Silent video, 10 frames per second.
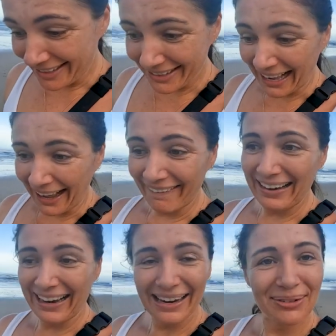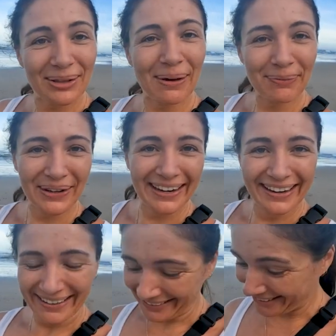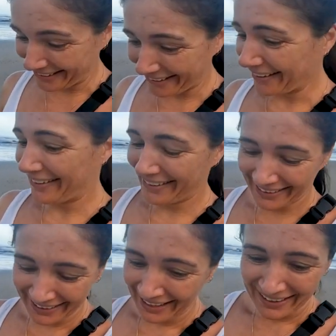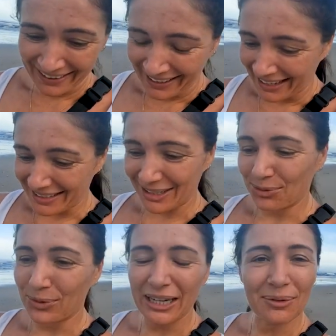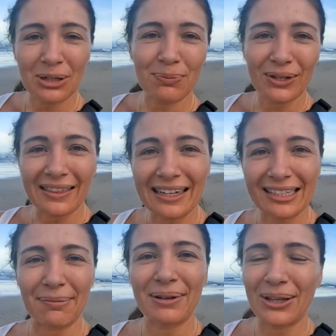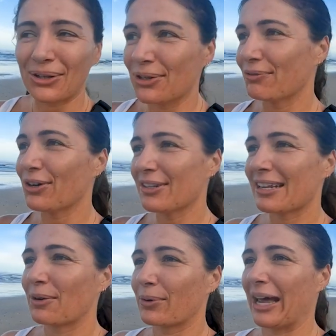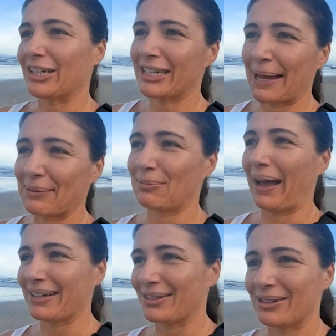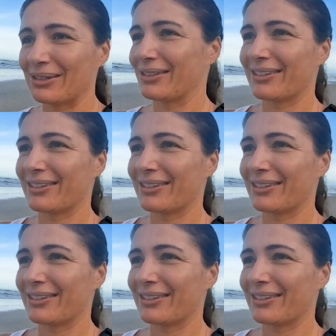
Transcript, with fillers: this is how we ended up with a puppy. So it's just weird when you put things up in the universe, like what actually comes back to you.